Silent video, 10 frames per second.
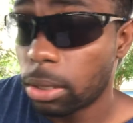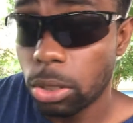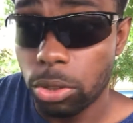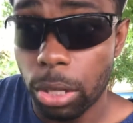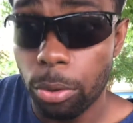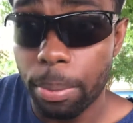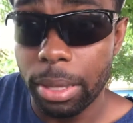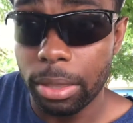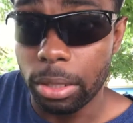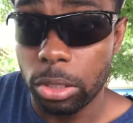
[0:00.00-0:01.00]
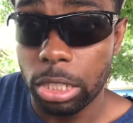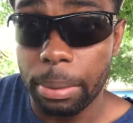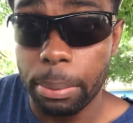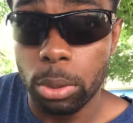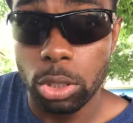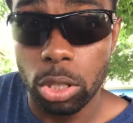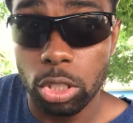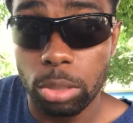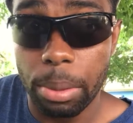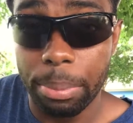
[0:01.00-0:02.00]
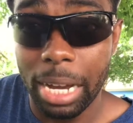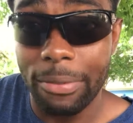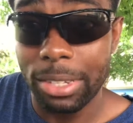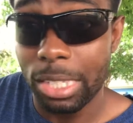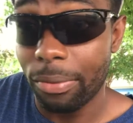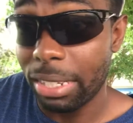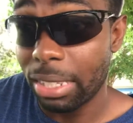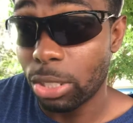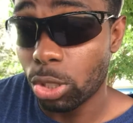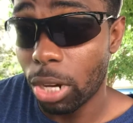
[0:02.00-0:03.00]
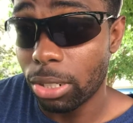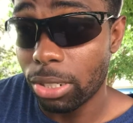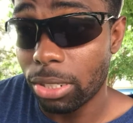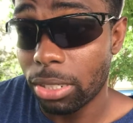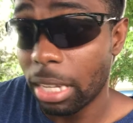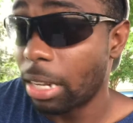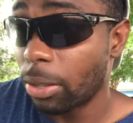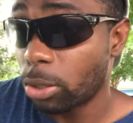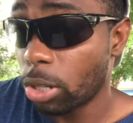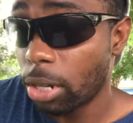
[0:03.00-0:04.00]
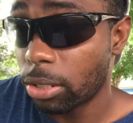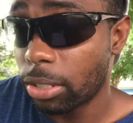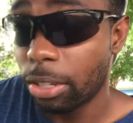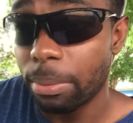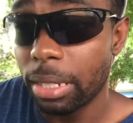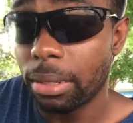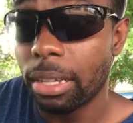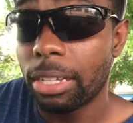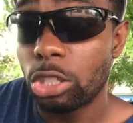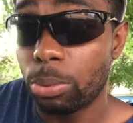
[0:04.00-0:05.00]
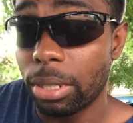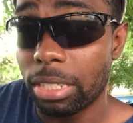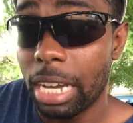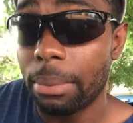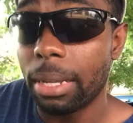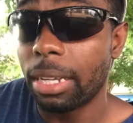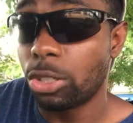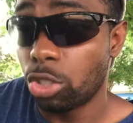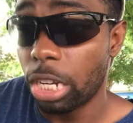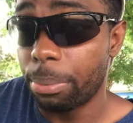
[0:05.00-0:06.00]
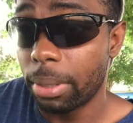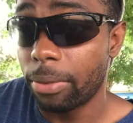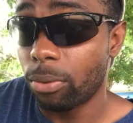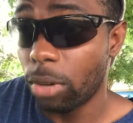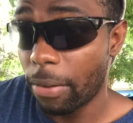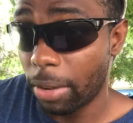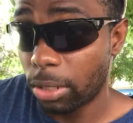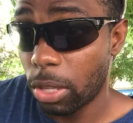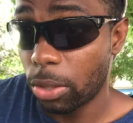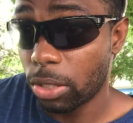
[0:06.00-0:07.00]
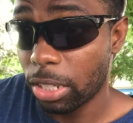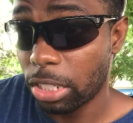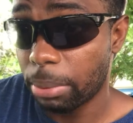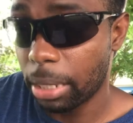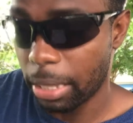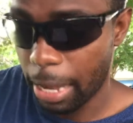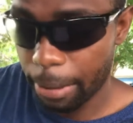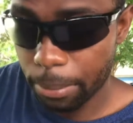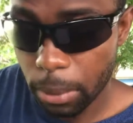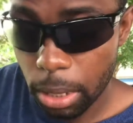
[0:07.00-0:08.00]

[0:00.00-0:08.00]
So it will be there's still going to be more charges looming. By if he's convicted of these charges and other charges, he'll be spending time in jail forever. That's all there's I can say about that.